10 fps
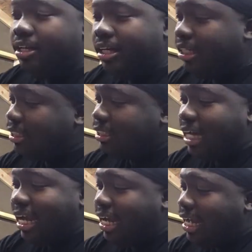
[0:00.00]
It just,
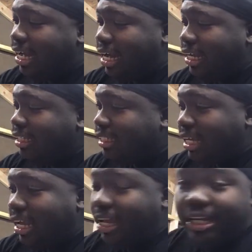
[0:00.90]
I guess I
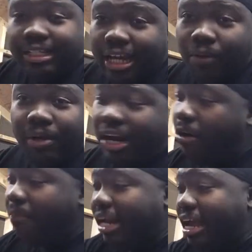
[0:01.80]
can't get down with
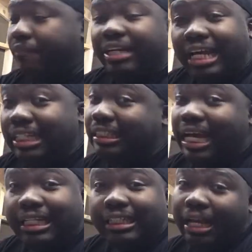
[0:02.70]
everybody having the
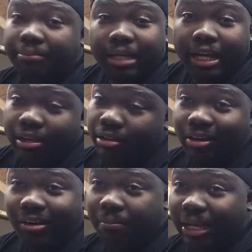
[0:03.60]
exact same thing. You
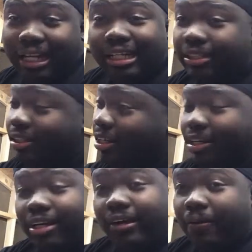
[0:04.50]
know what I mean?
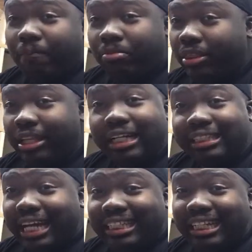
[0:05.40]
The
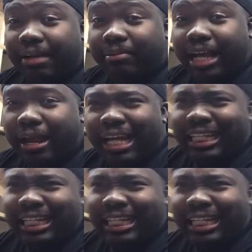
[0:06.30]
exact same thing. And